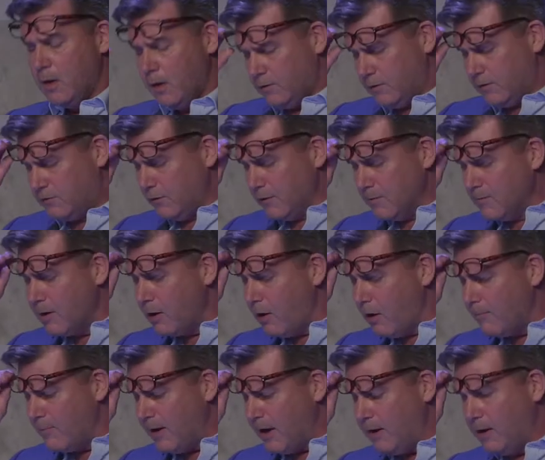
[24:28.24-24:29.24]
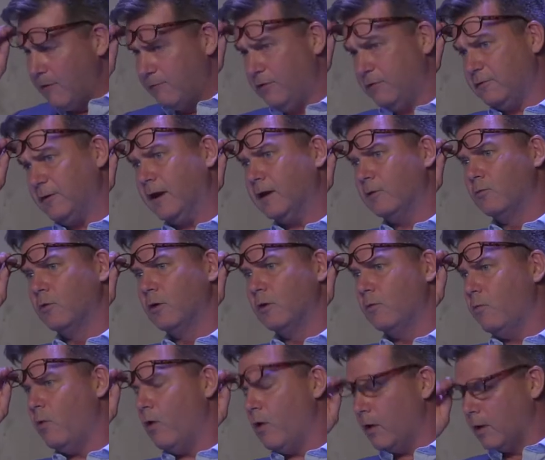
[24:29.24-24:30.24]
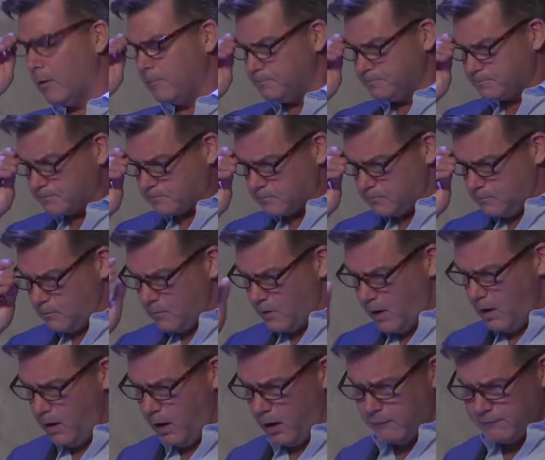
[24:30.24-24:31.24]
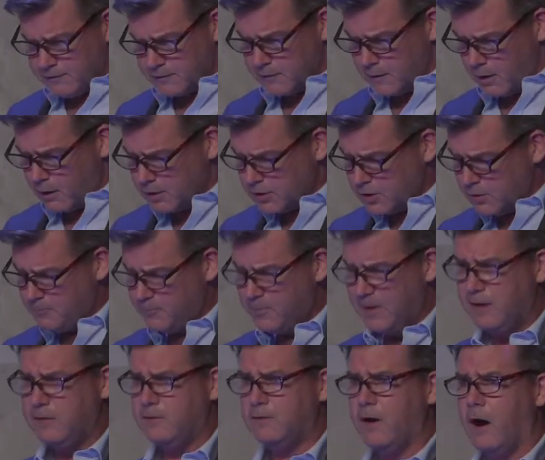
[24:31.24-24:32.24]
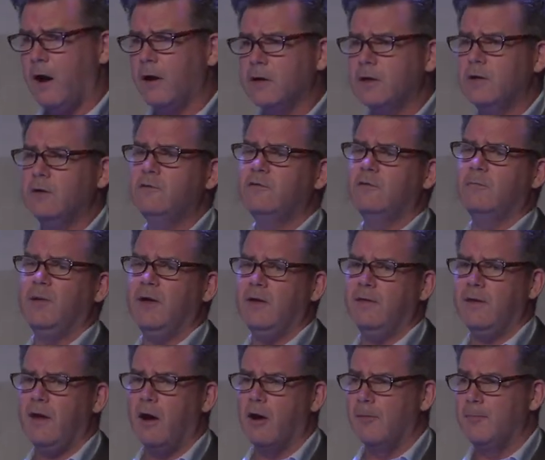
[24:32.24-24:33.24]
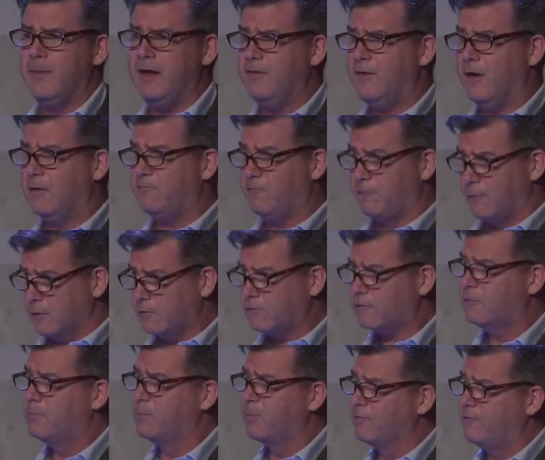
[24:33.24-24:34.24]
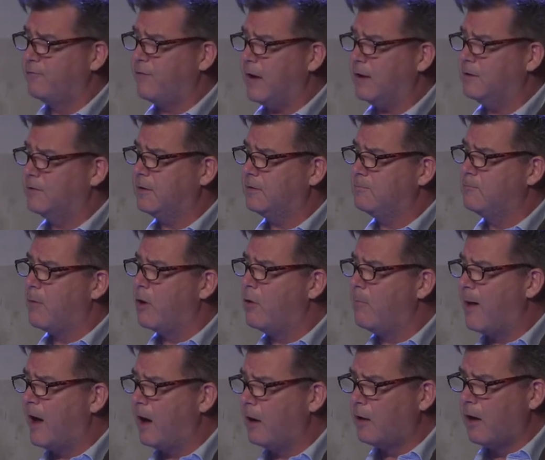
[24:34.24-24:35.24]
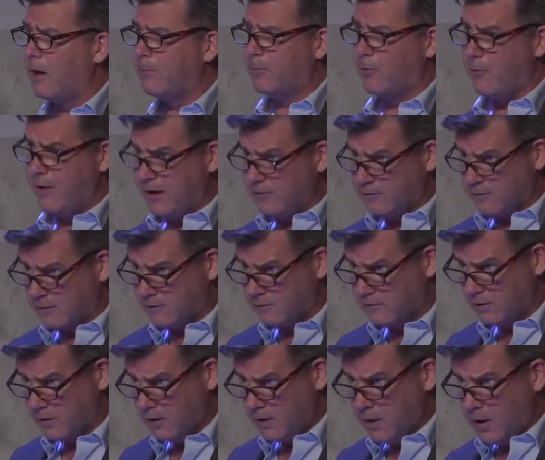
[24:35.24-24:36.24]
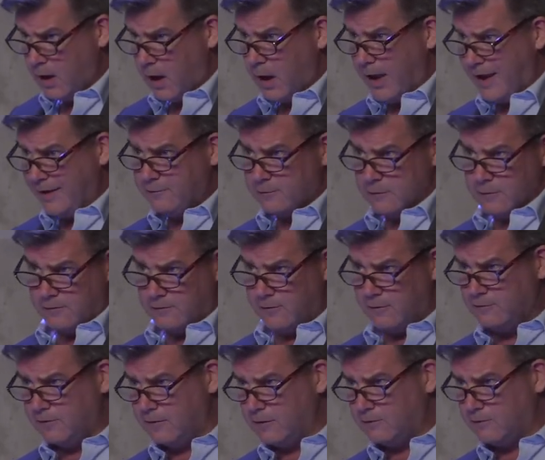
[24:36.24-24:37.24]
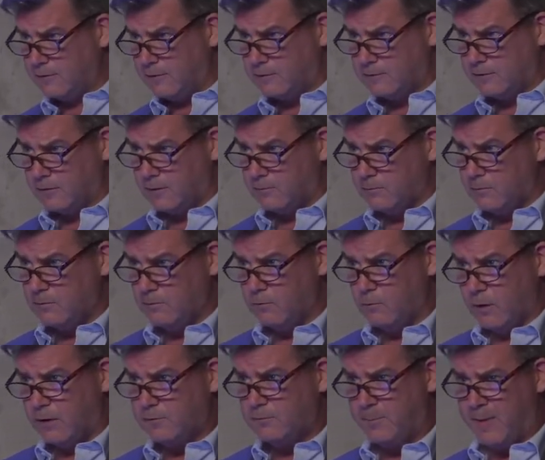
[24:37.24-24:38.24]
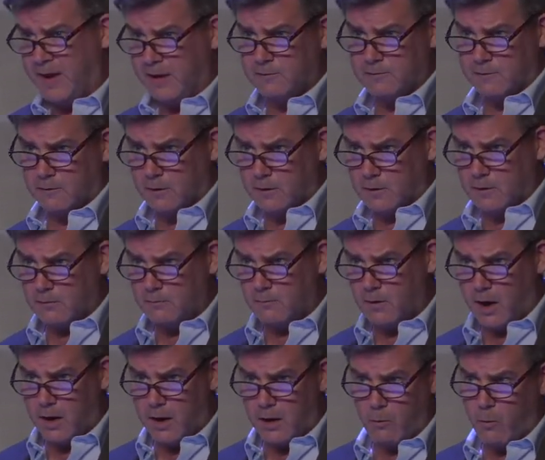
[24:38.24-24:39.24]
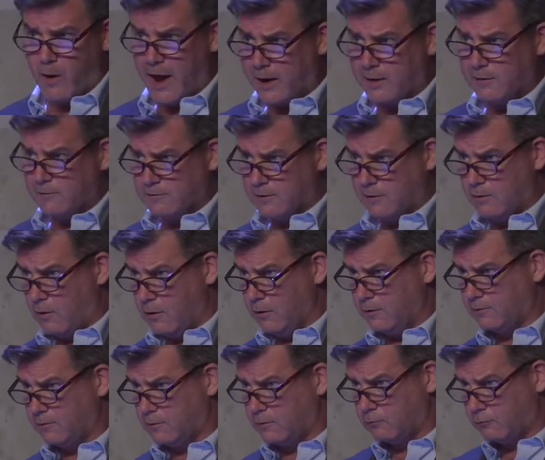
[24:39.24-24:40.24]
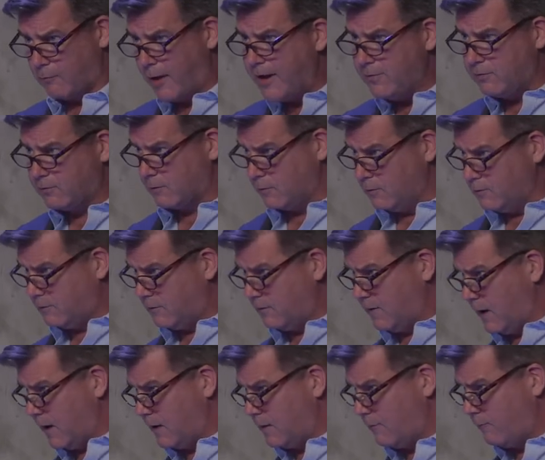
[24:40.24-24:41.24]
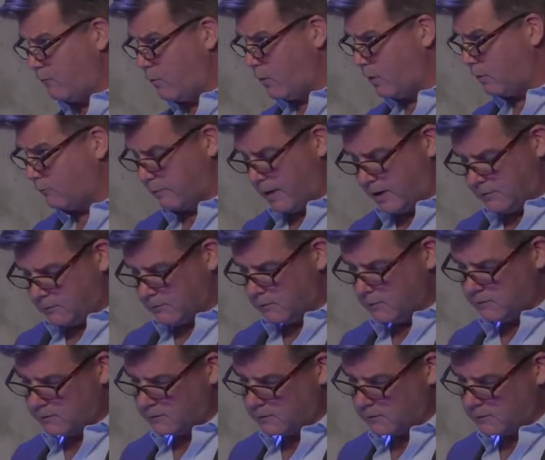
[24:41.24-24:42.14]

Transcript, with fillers: The German army of the Second World War, often argued, be, argued to be the army that first perfected mobile operations. Its logistics system was based on uh, wagons and horses right through to the end of the war, right through to